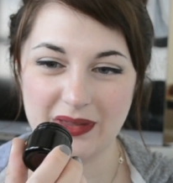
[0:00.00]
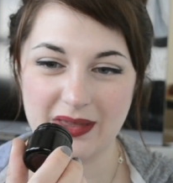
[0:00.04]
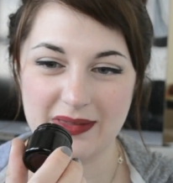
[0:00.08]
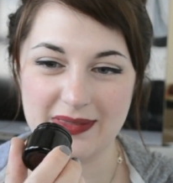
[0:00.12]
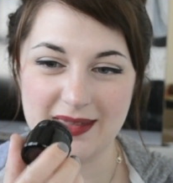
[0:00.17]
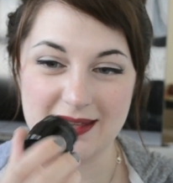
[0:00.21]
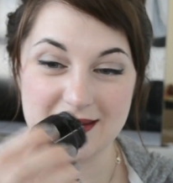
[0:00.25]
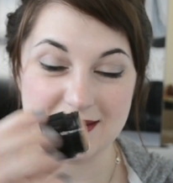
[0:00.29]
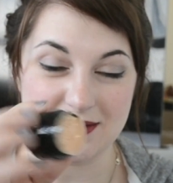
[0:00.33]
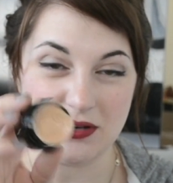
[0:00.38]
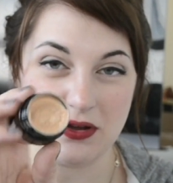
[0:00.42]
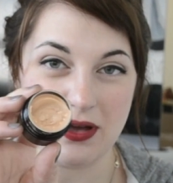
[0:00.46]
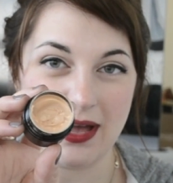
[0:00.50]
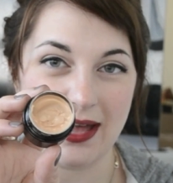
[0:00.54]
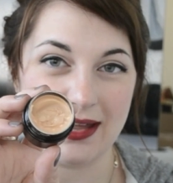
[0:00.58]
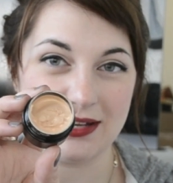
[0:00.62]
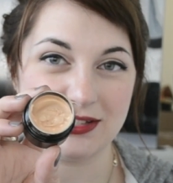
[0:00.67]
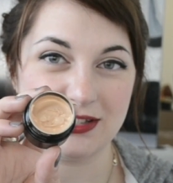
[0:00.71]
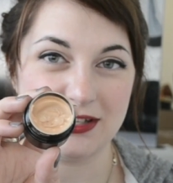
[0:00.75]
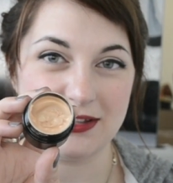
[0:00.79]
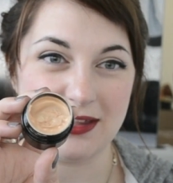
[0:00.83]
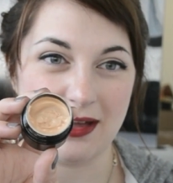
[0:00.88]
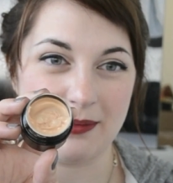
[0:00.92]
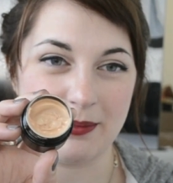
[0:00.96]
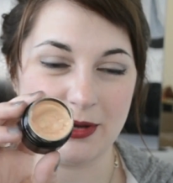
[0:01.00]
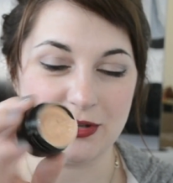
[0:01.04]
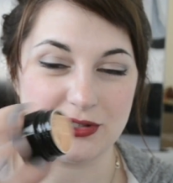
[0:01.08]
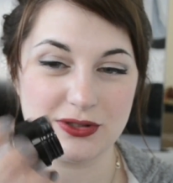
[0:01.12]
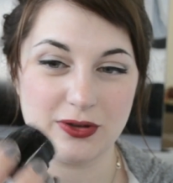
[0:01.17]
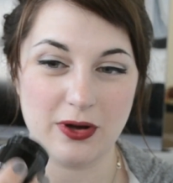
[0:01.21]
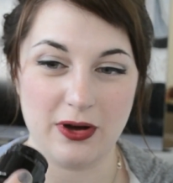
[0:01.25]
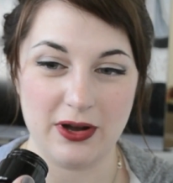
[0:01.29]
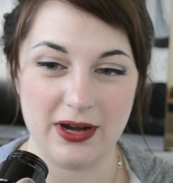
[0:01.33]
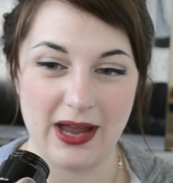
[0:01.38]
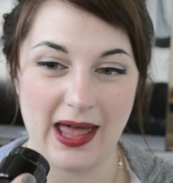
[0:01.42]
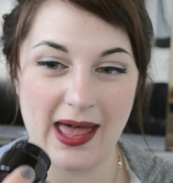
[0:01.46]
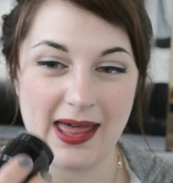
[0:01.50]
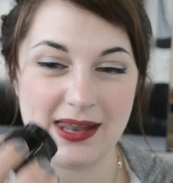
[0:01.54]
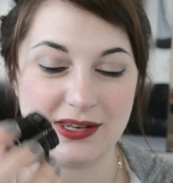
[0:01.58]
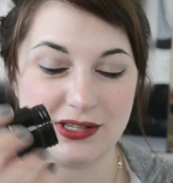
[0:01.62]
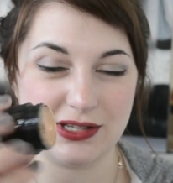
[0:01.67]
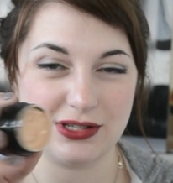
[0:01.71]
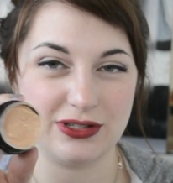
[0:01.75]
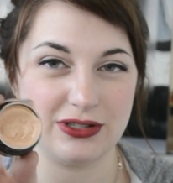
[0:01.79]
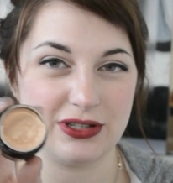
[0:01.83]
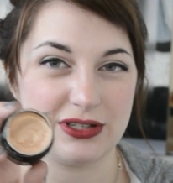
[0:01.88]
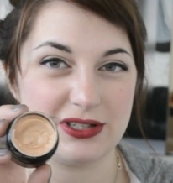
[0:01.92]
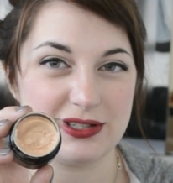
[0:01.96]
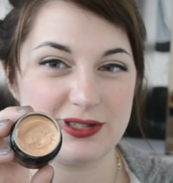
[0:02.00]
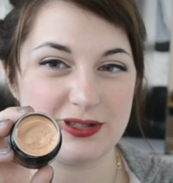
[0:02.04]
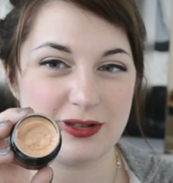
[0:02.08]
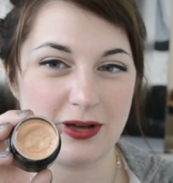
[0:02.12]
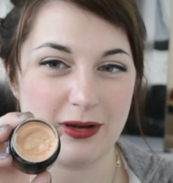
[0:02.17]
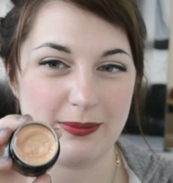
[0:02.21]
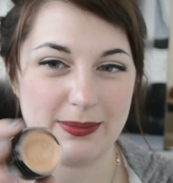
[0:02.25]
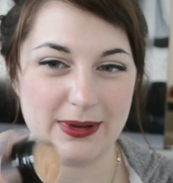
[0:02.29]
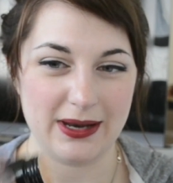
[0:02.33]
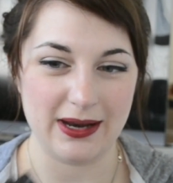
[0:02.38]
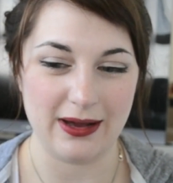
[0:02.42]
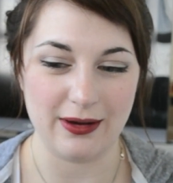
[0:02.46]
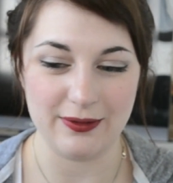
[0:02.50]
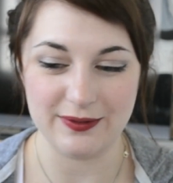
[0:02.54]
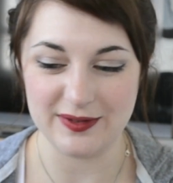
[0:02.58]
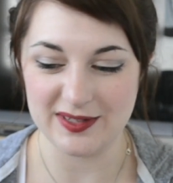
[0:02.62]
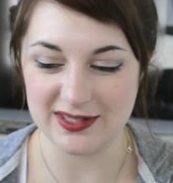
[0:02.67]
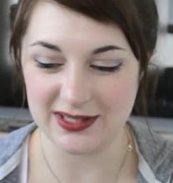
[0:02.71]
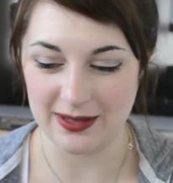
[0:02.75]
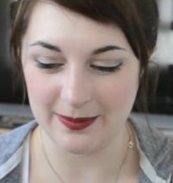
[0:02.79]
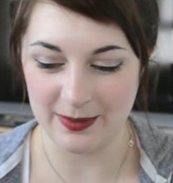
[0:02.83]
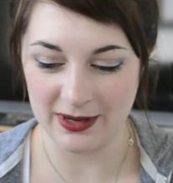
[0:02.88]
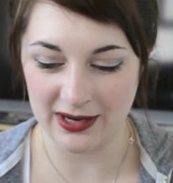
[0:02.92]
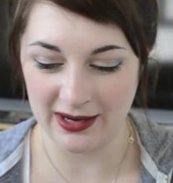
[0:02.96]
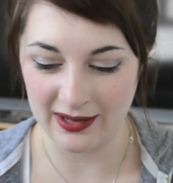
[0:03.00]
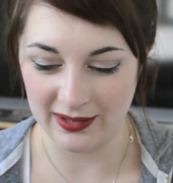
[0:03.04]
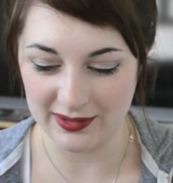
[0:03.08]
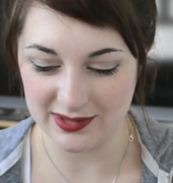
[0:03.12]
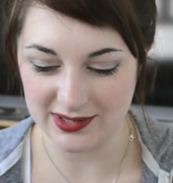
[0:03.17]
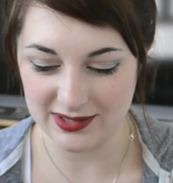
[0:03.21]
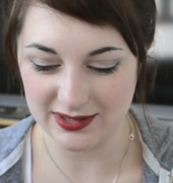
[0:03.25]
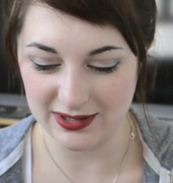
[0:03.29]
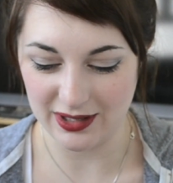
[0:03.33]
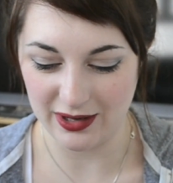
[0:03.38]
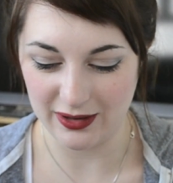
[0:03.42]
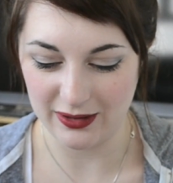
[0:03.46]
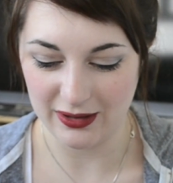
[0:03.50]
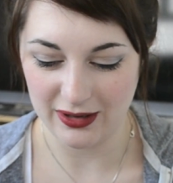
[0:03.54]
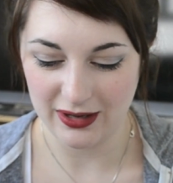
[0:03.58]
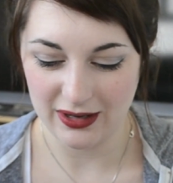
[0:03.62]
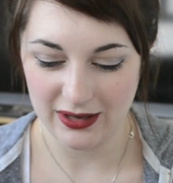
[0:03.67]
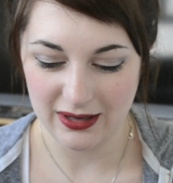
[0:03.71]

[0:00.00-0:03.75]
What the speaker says: there's not actually that much gone, and I took a sample out for someone else, so